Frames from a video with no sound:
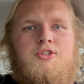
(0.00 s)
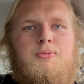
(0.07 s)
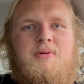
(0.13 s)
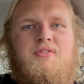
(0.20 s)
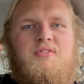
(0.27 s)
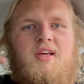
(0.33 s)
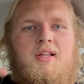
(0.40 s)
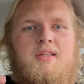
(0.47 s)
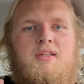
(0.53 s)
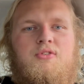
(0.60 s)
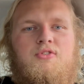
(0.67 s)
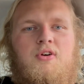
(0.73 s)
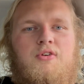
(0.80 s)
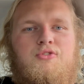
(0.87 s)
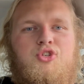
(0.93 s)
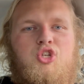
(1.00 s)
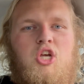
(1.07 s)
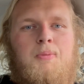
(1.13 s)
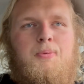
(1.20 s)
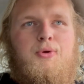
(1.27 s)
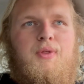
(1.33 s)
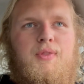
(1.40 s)
to be selling these cars
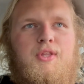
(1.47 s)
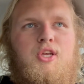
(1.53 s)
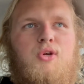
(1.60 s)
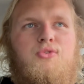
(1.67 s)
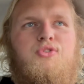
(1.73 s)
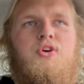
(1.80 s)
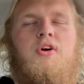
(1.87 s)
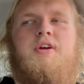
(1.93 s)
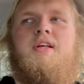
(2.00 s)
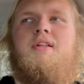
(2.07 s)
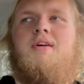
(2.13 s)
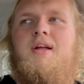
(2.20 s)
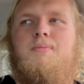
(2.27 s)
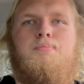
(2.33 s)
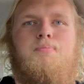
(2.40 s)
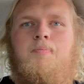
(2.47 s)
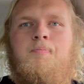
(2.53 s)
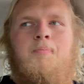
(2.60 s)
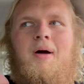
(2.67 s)
cheaper than the used car dealer and